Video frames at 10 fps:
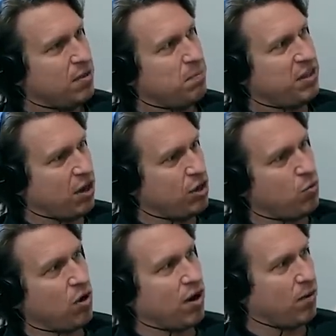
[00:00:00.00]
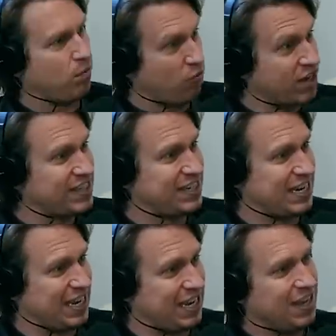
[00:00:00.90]
But there you were,
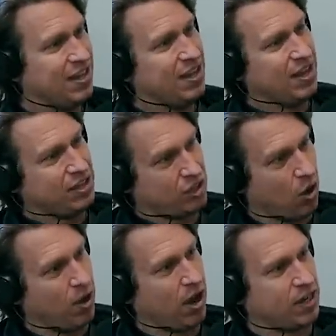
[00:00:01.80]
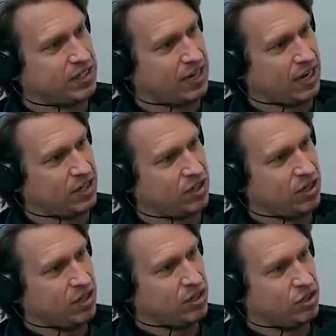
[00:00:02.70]
rusty, going on stage,
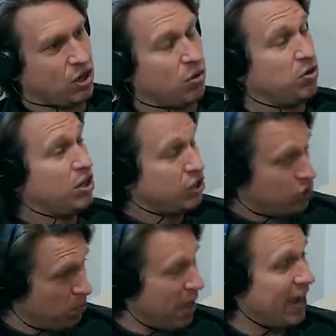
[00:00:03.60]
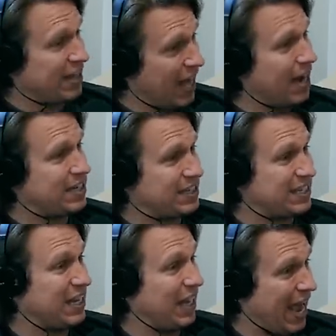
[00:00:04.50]
stoned. So back then it
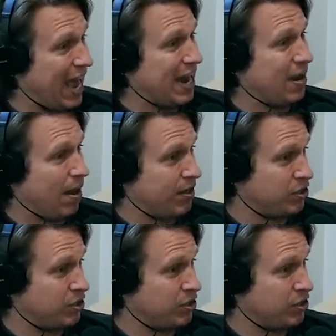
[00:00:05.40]
still had a